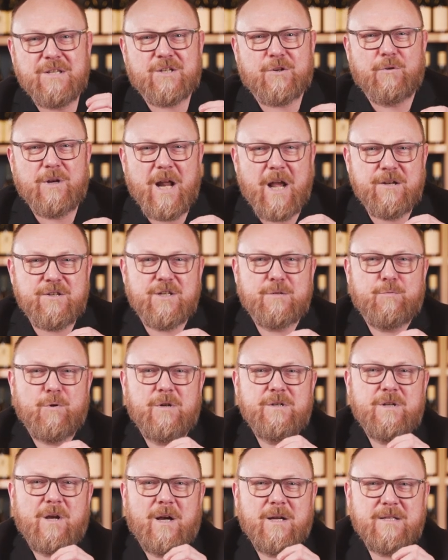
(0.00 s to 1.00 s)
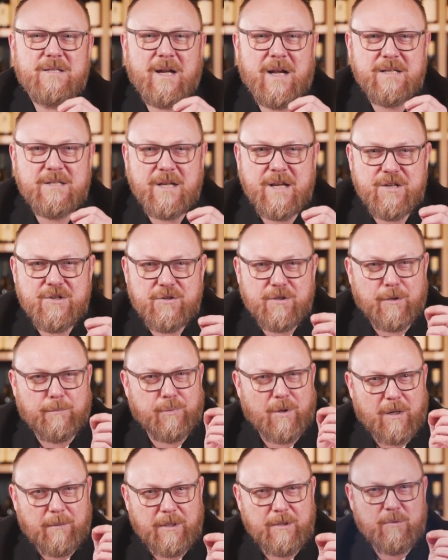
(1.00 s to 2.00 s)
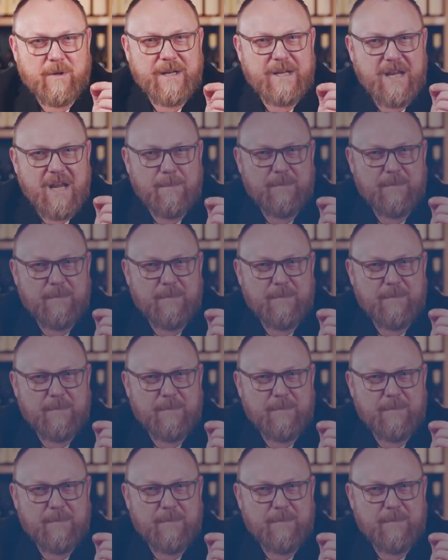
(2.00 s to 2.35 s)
since Grenache is prone to oxidization, you'll probably want to